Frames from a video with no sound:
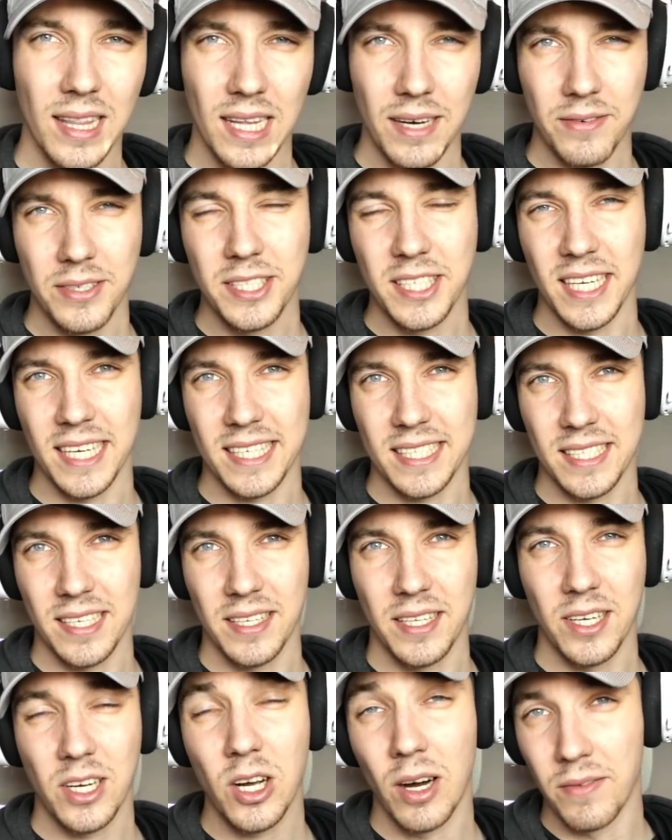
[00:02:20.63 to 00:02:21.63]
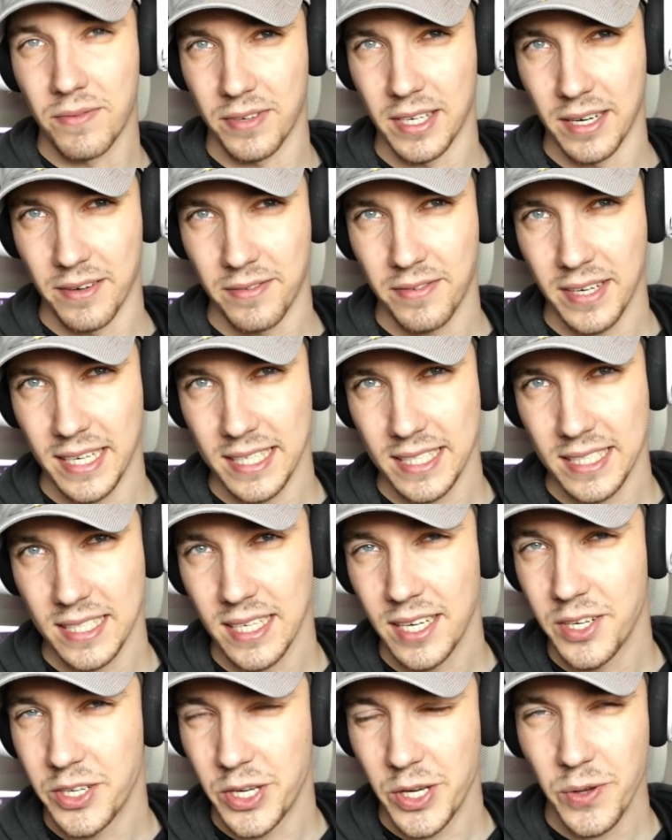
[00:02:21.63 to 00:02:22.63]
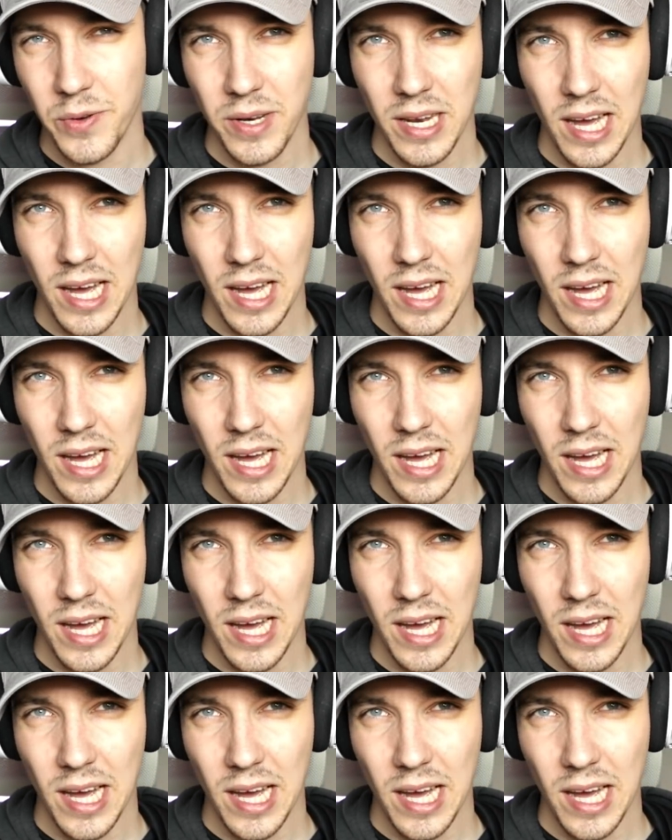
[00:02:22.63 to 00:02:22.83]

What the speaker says: Level 6, the confident phase. You